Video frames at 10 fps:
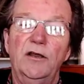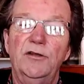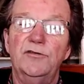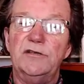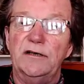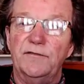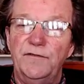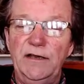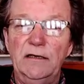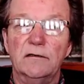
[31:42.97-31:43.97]
using
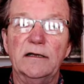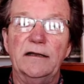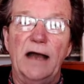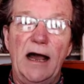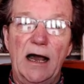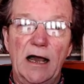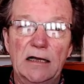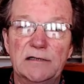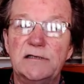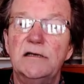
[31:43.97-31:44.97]
feel and
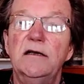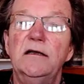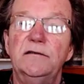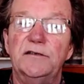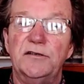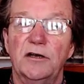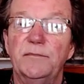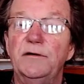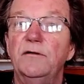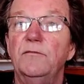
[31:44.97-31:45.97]
eyes,
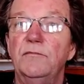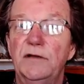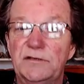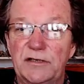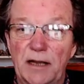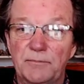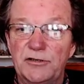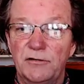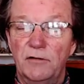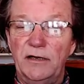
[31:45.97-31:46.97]
determine, is the
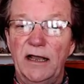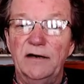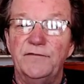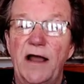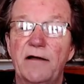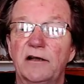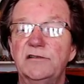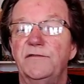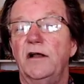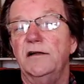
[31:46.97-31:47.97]
temperature okay to fire?
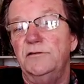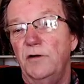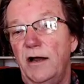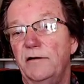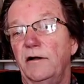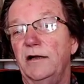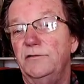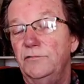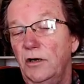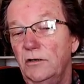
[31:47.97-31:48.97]
Because if it got too hot or it got
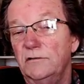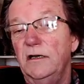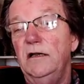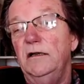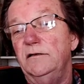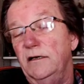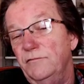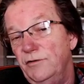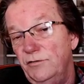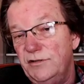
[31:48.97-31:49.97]
too cold,
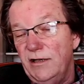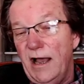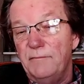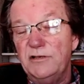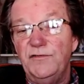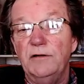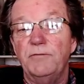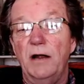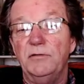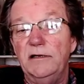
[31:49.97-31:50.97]
didn't reduce the atmosphere
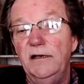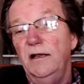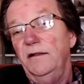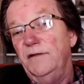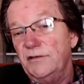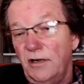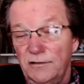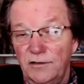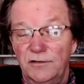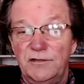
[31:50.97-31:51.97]
properly, this all
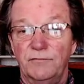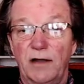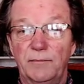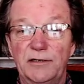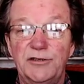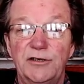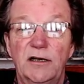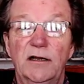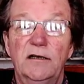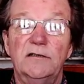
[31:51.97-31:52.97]
turns to rubbish.
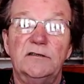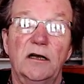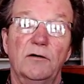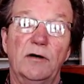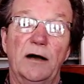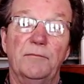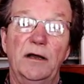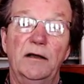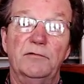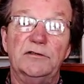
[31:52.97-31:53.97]
So
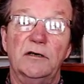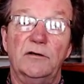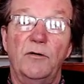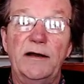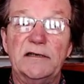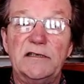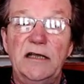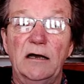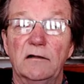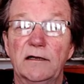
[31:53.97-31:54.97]
it was quite a
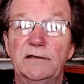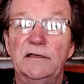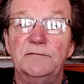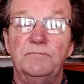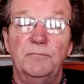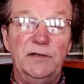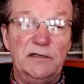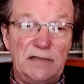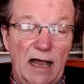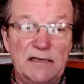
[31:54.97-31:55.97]
skill, and these
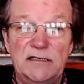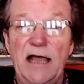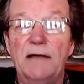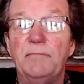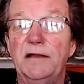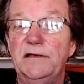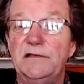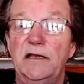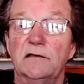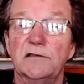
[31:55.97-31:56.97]
guys sat by
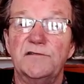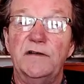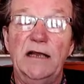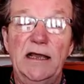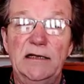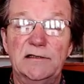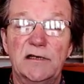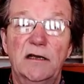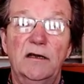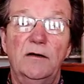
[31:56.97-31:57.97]
these kilns for days
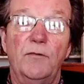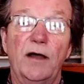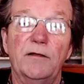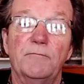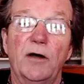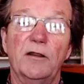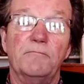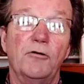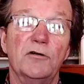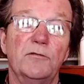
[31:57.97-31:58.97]
while the
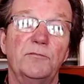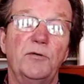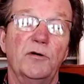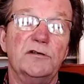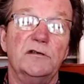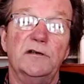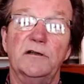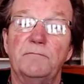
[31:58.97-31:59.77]
porcelain and the